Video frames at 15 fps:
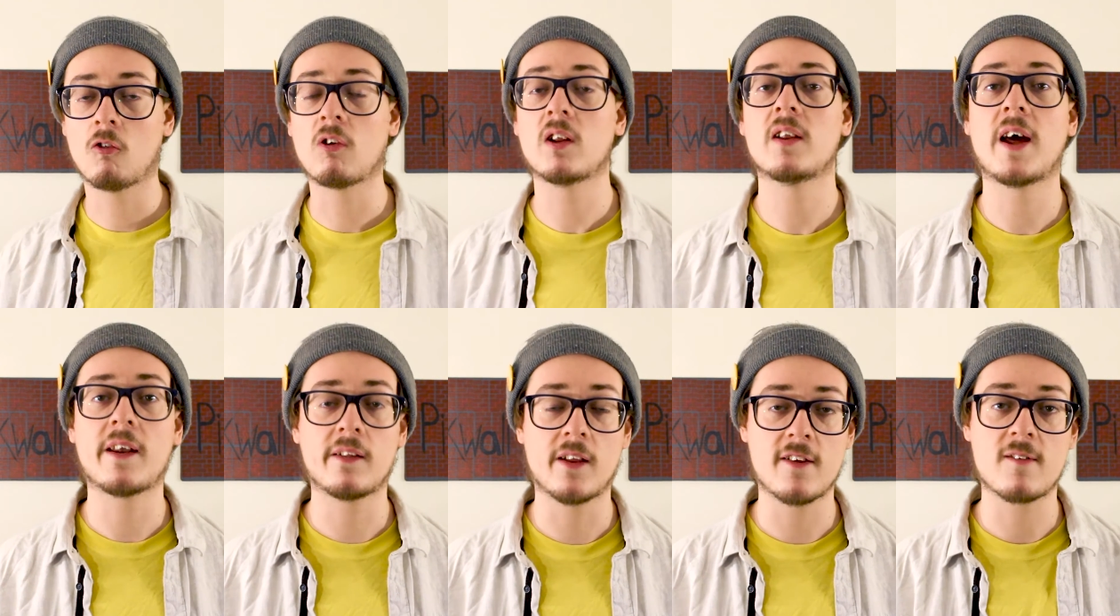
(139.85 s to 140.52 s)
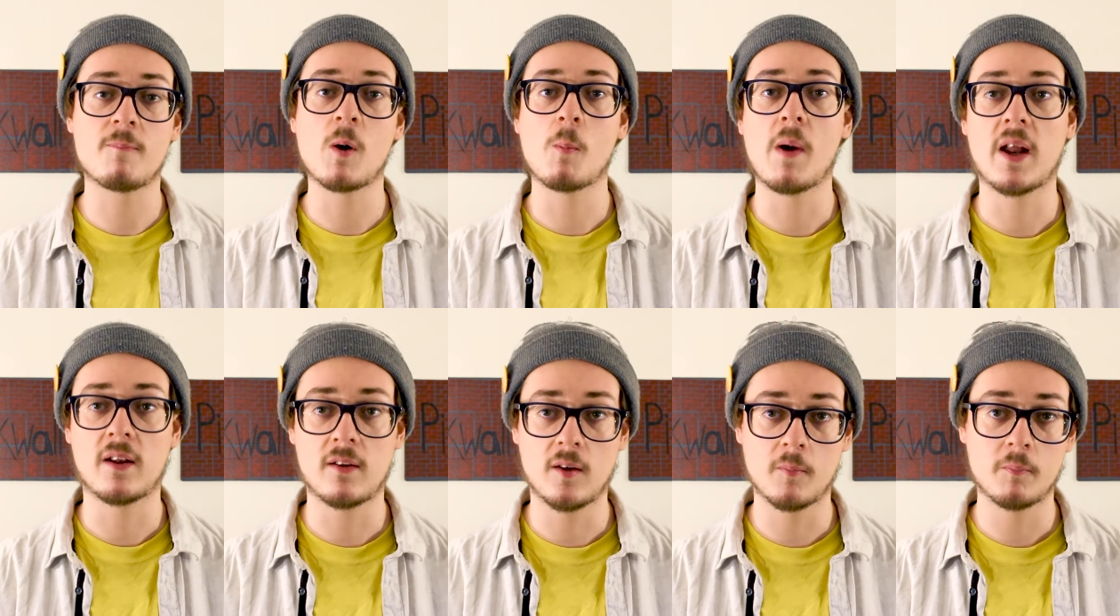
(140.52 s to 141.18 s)
relentless
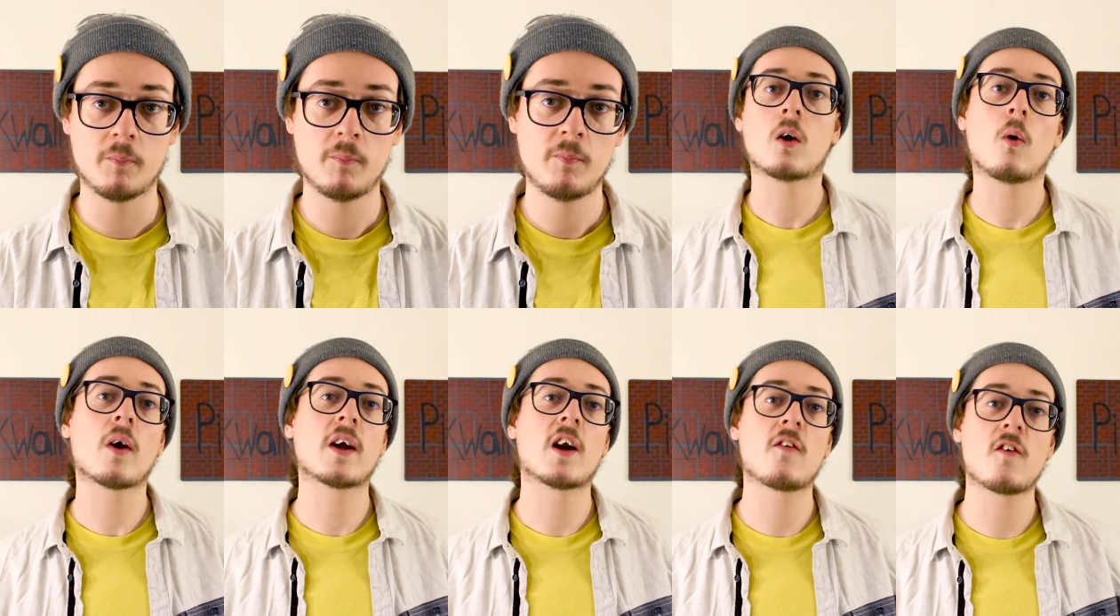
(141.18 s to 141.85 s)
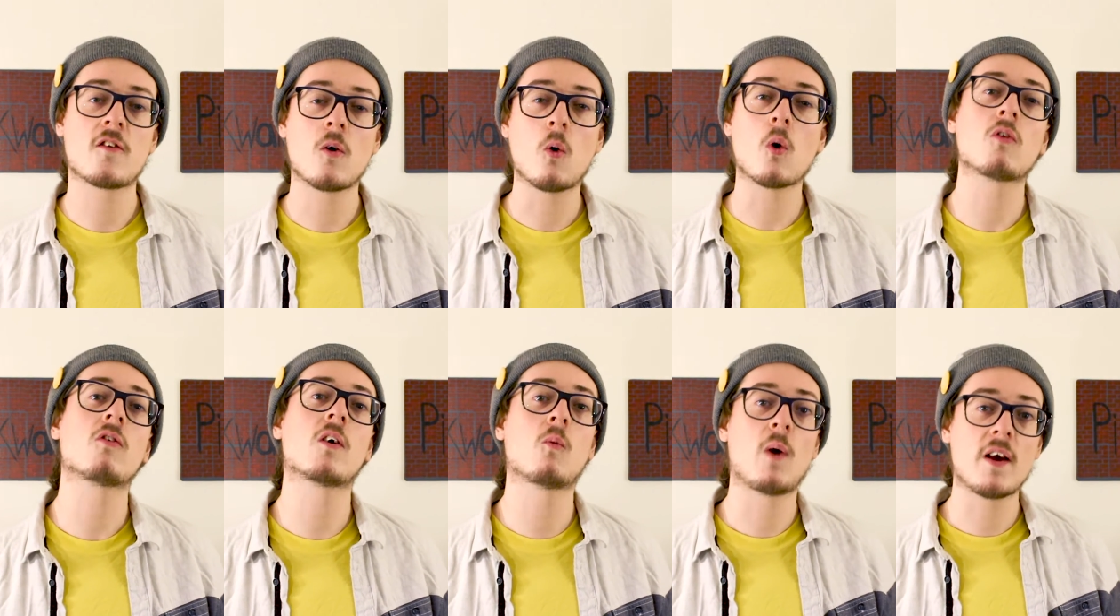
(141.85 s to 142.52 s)
momentum going into this
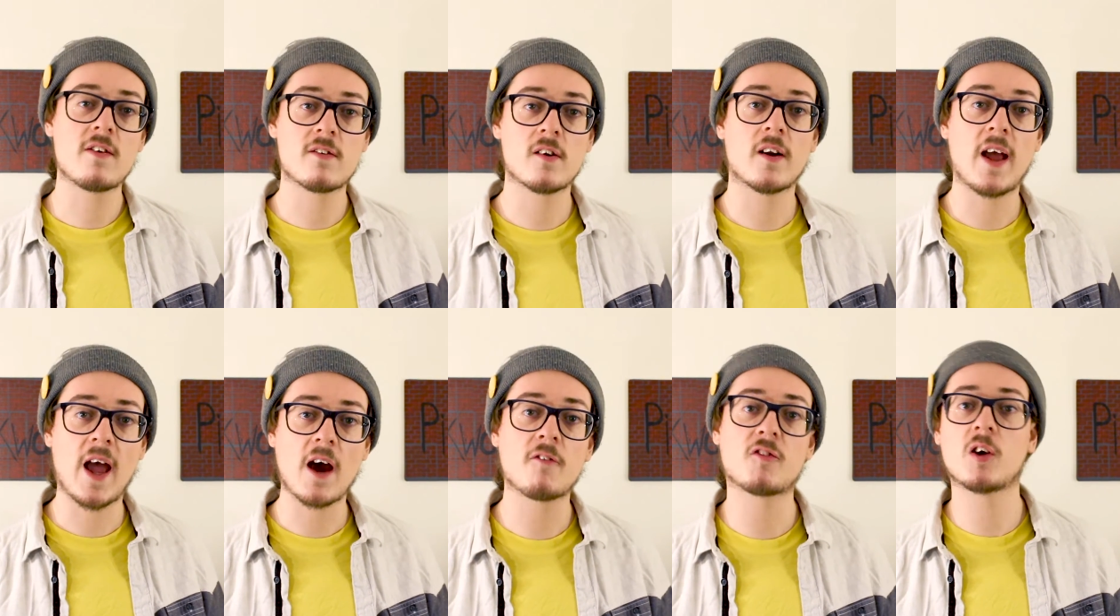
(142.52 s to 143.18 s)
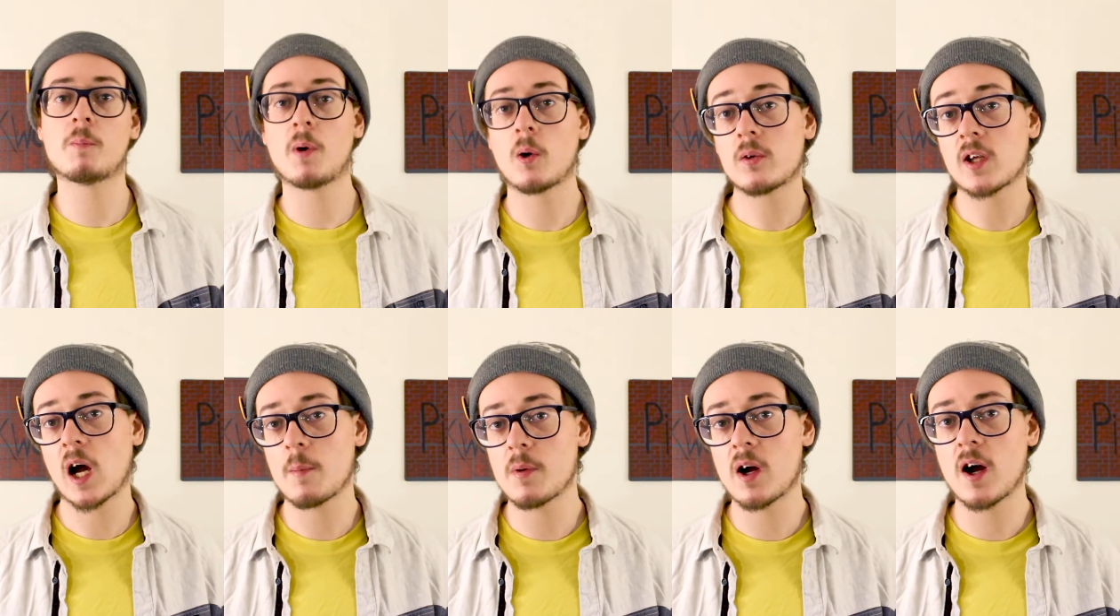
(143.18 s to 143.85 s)
horror western after Bone
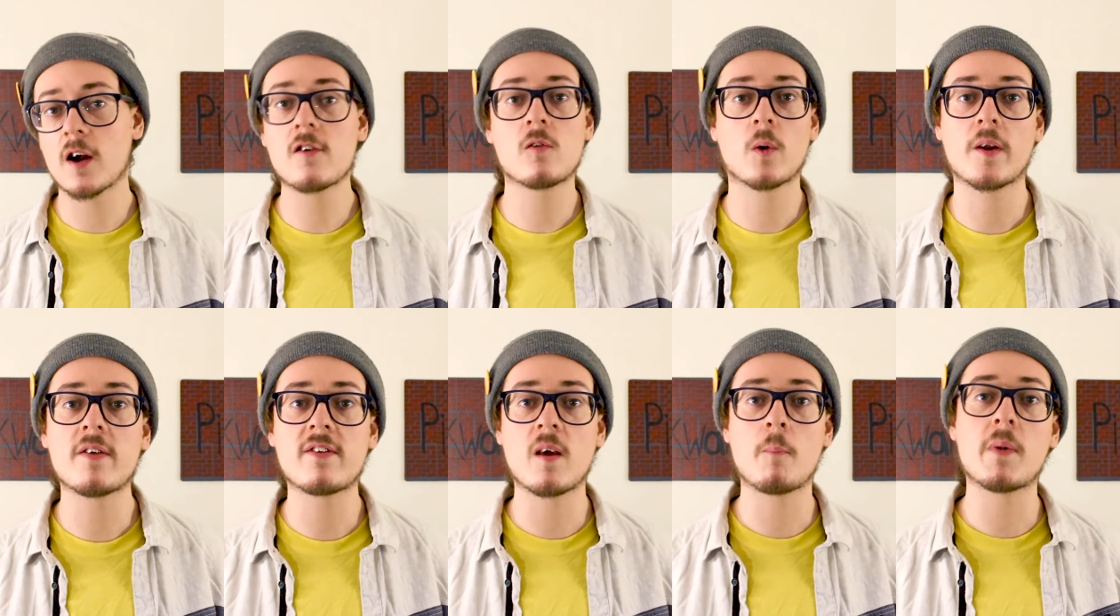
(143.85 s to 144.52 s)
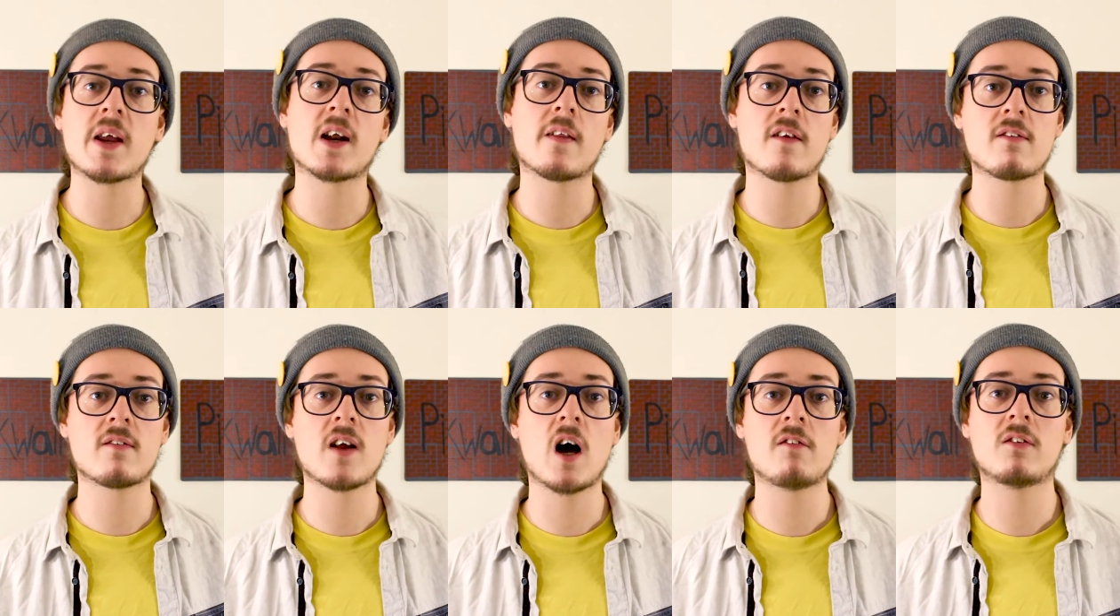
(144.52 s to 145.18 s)
Tomahawk sort of sent me into
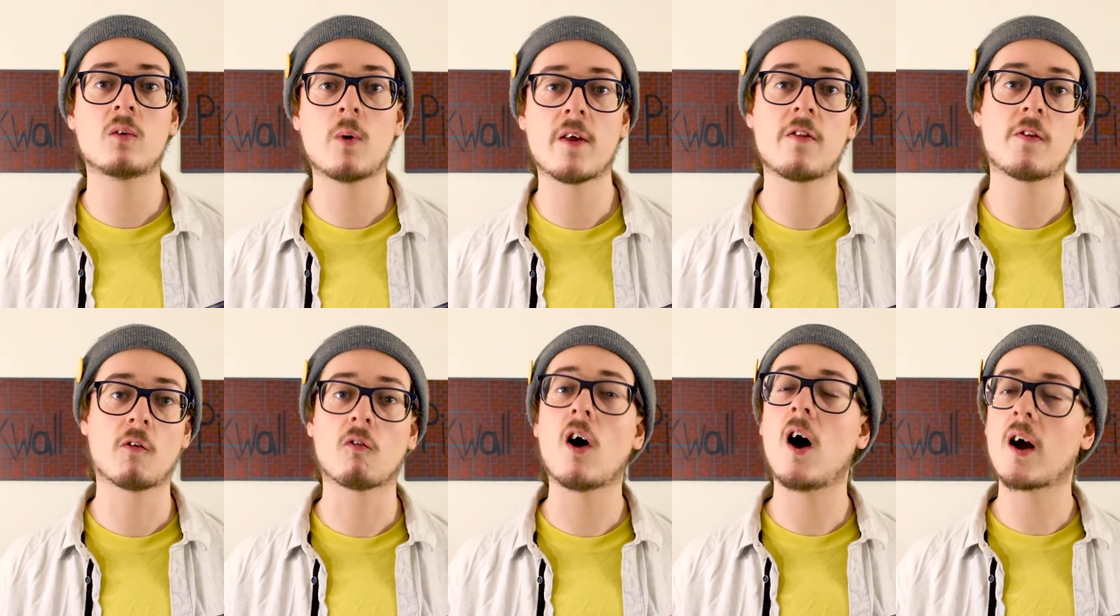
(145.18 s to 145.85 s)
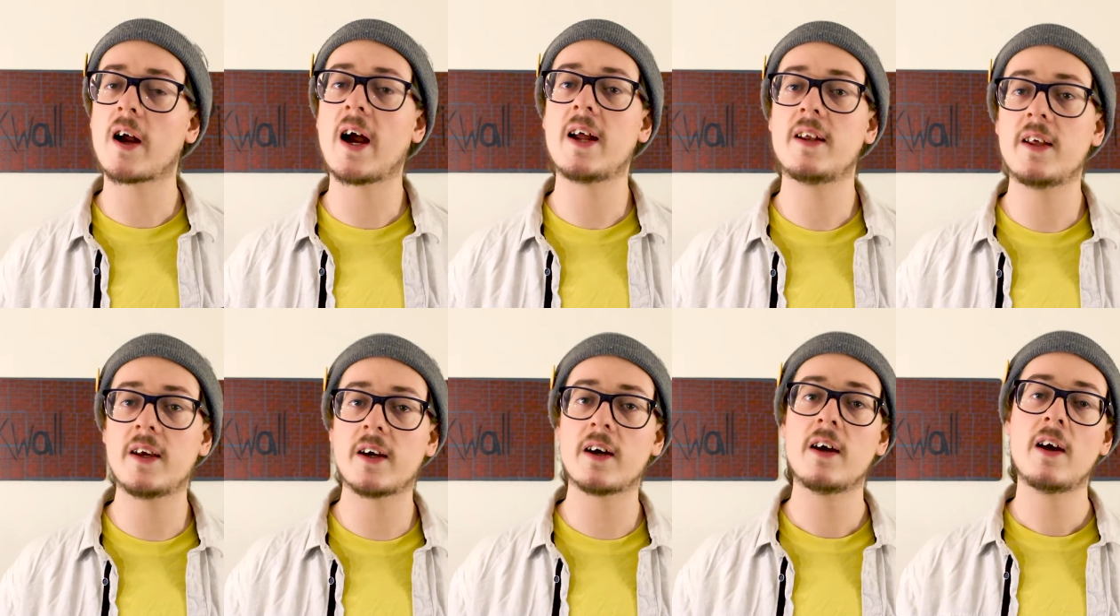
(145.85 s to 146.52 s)
this novel with the wrong
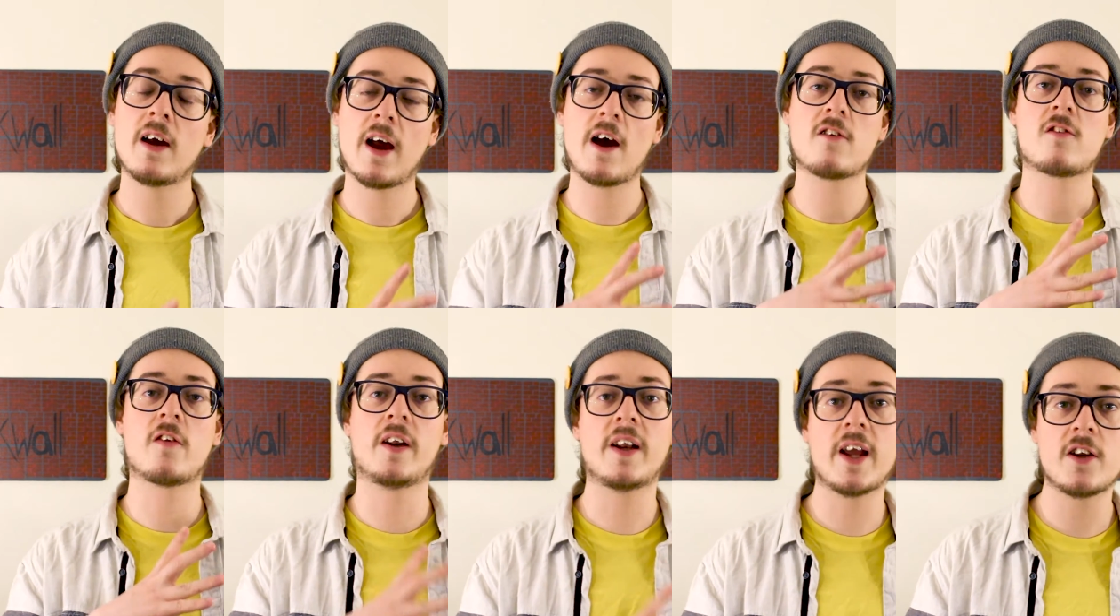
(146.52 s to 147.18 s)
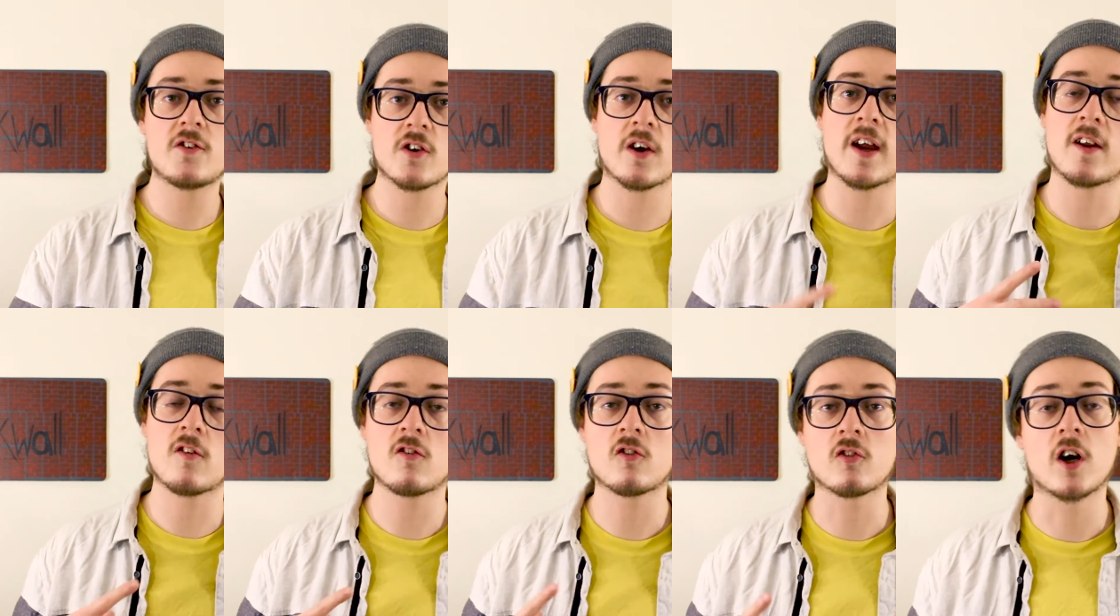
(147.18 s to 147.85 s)
idea as to the nature
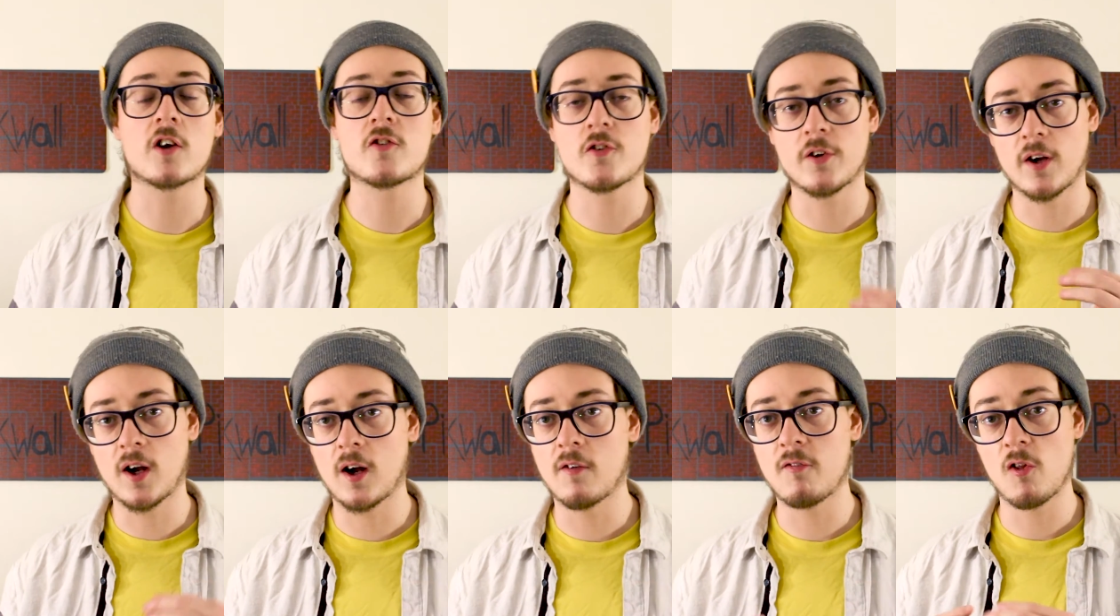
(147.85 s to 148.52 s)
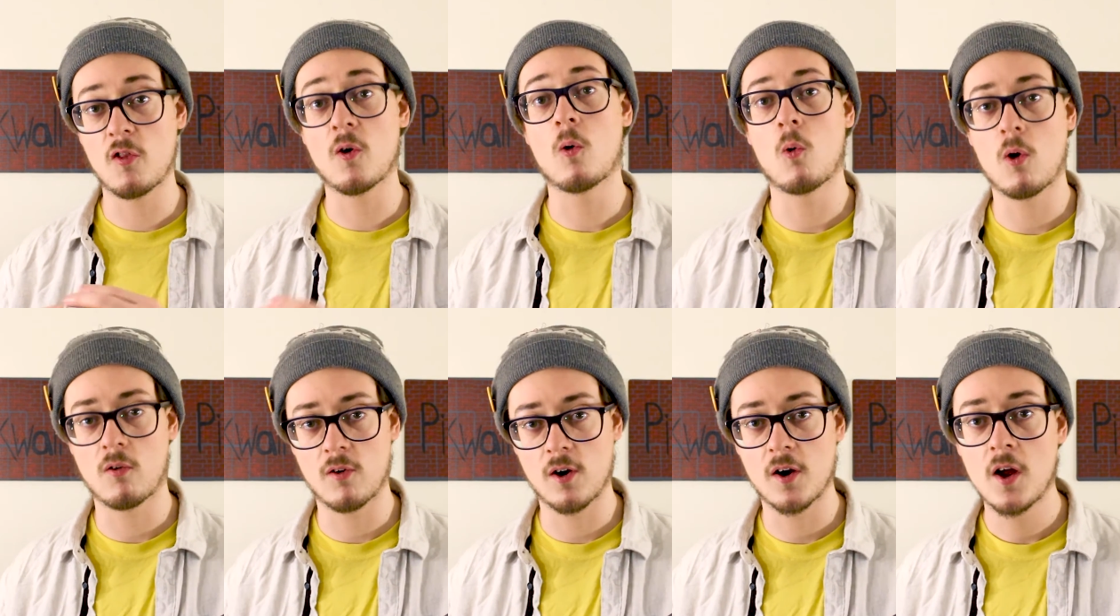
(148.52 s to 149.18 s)
and structure of the
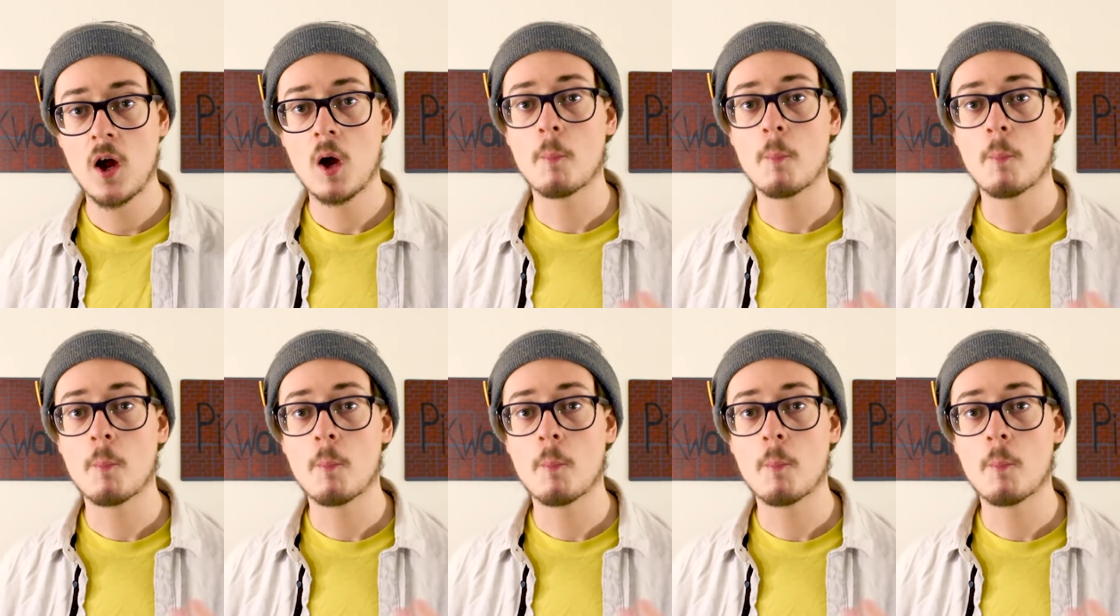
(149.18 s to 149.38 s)
horror.